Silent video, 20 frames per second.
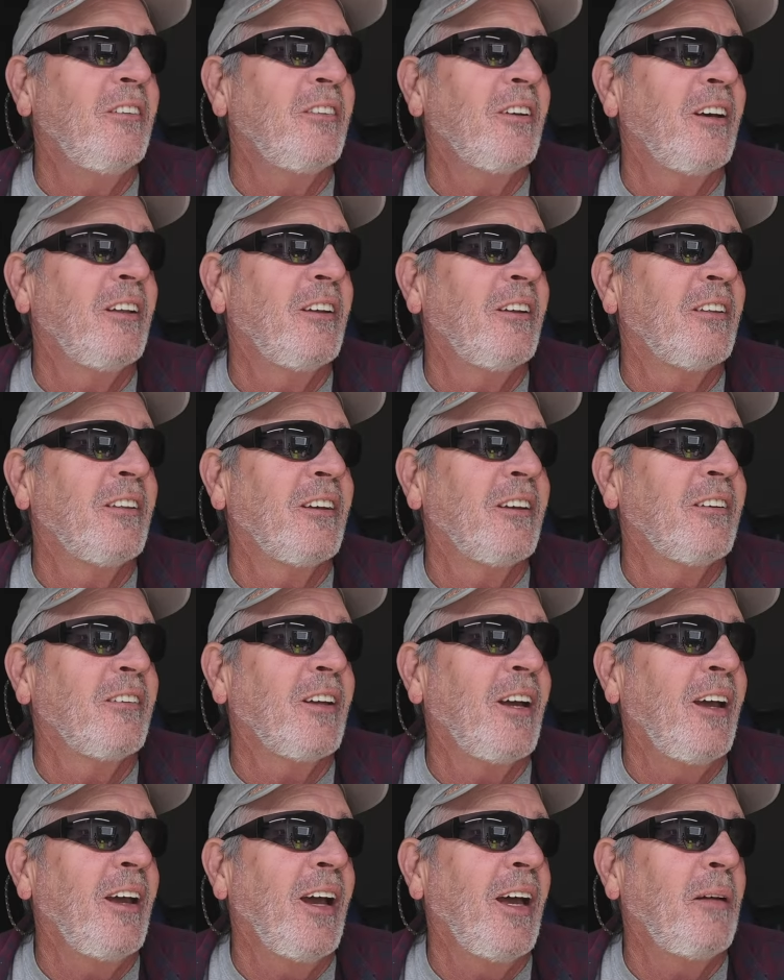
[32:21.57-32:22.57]
you these other
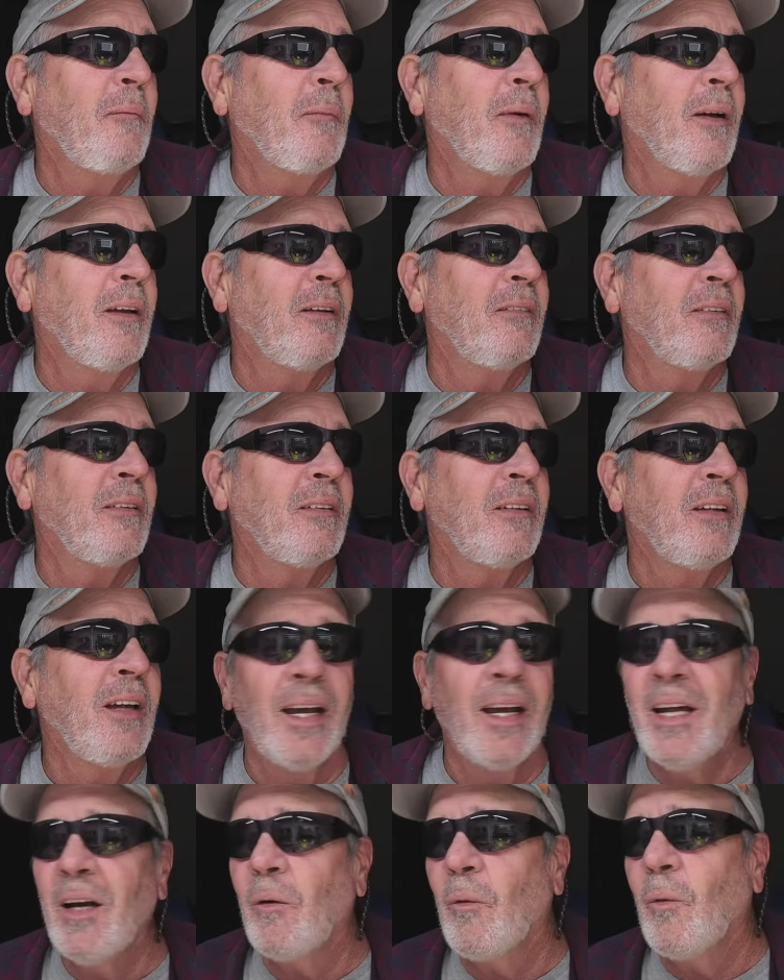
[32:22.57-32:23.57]
things. I
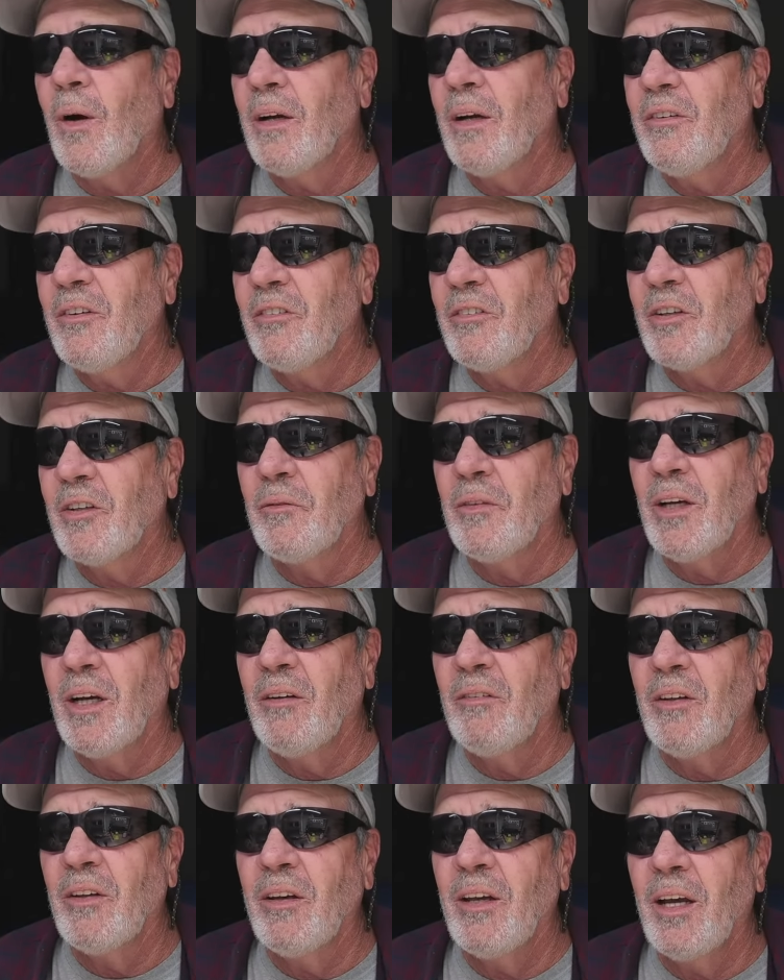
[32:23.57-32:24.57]
got to watch this
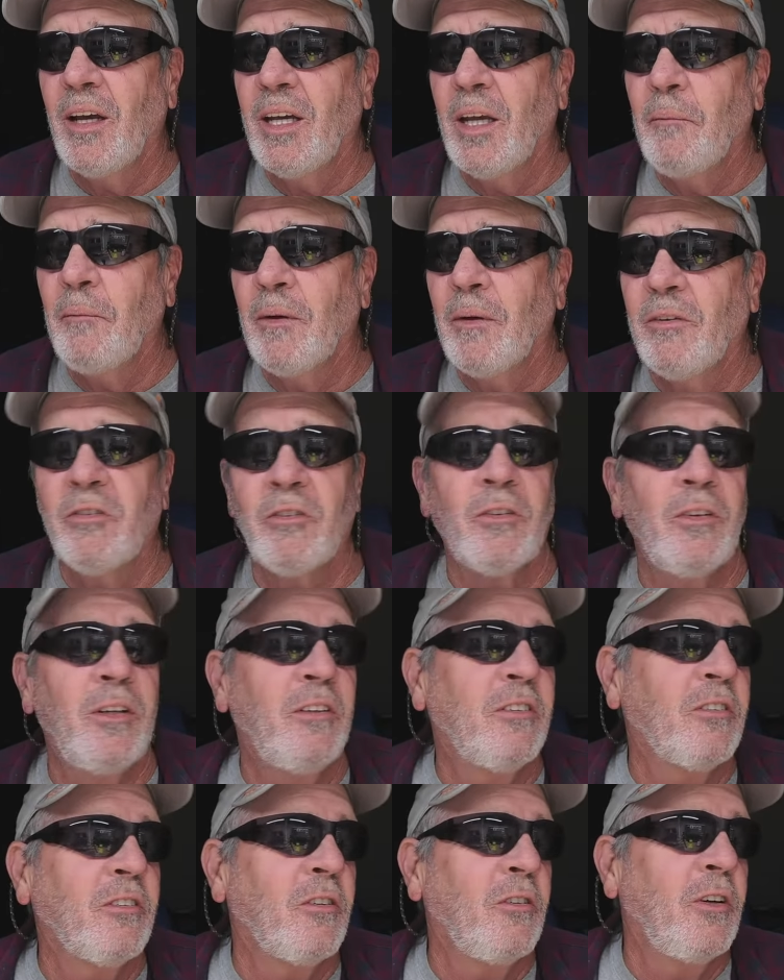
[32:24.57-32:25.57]
sometimes. Like I get my
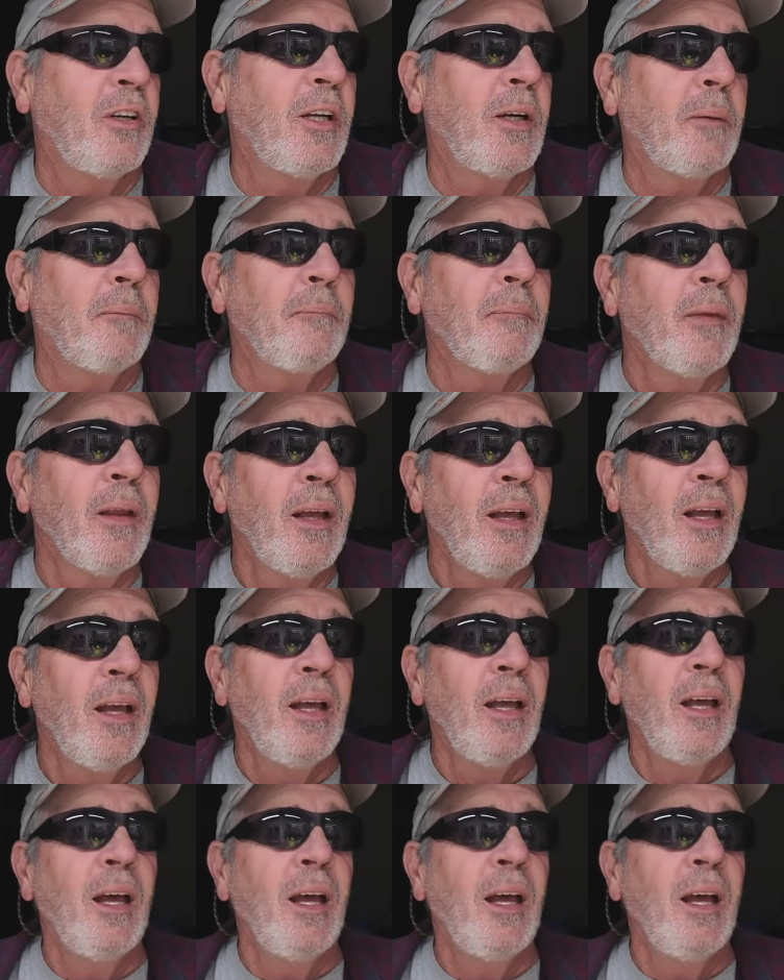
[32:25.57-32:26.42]
screen screwed up.